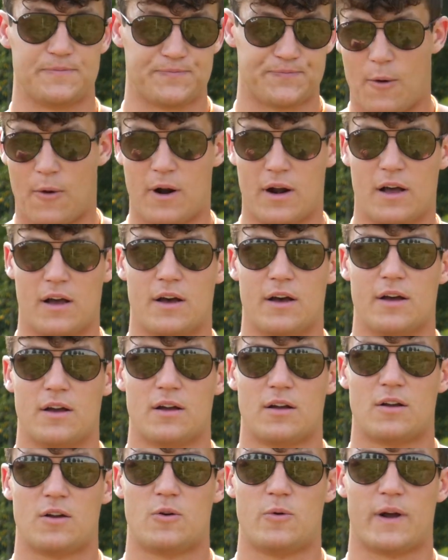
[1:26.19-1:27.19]
I want a
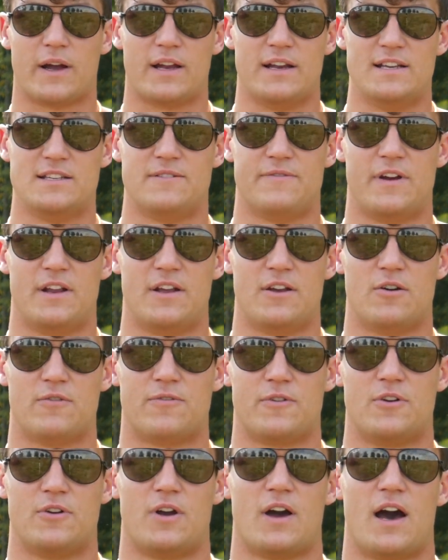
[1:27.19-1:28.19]
quick and easy video
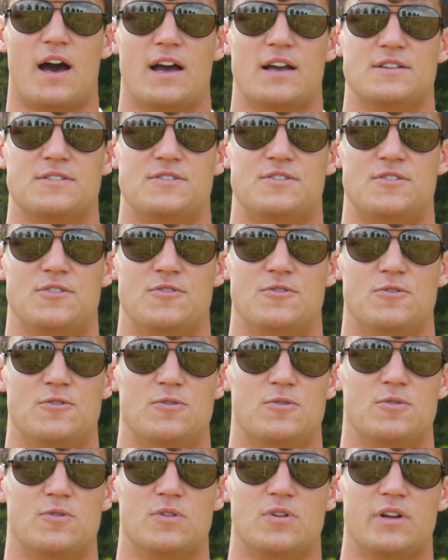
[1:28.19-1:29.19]
for you guys
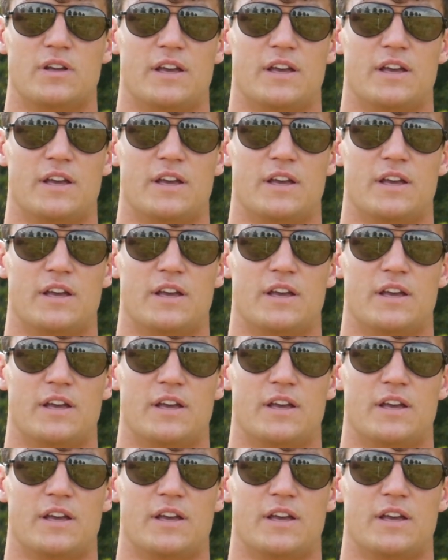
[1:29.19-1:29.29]
to